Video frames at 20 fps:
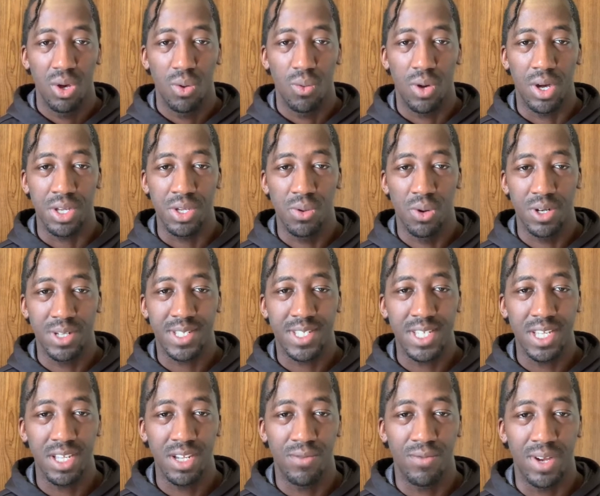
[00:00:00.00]
While you are
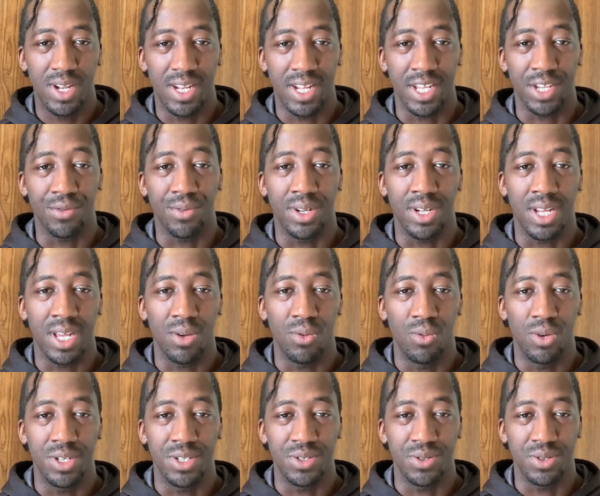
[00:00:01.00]
saying red light, green light,
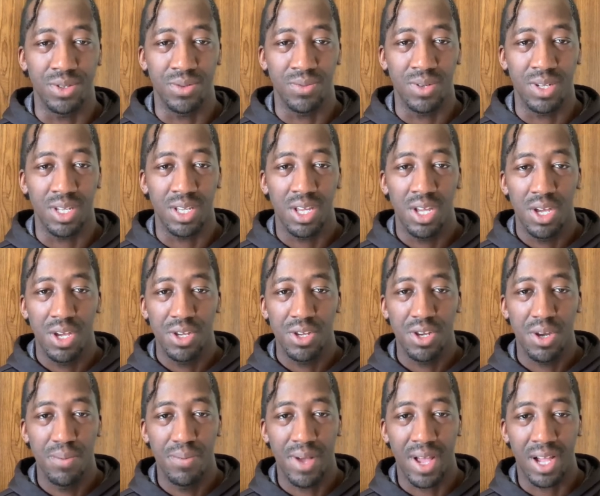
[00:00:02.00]
one, two, three,
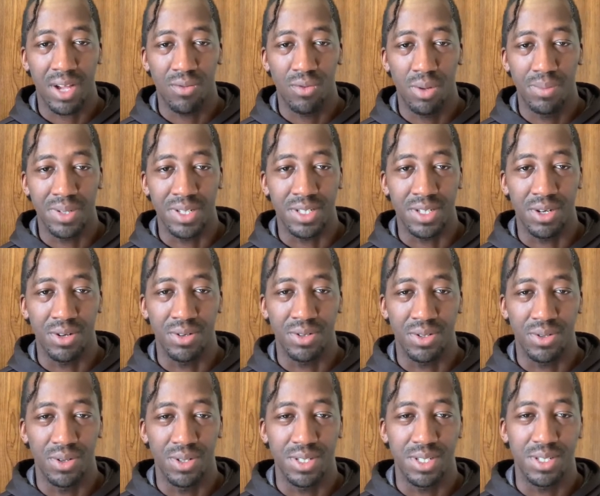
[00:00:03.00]
your back will be turned
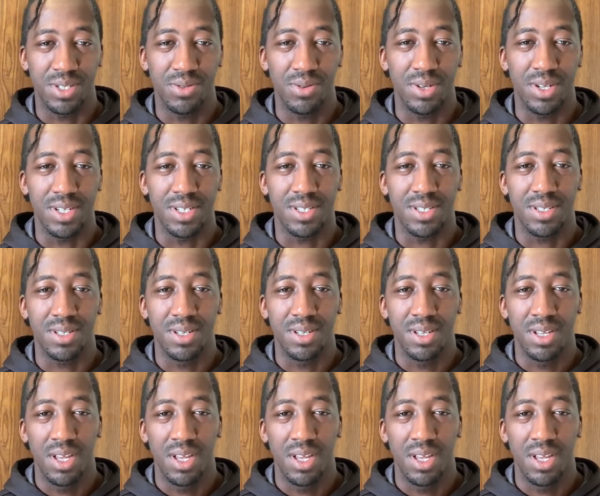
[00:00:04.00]
towards the students.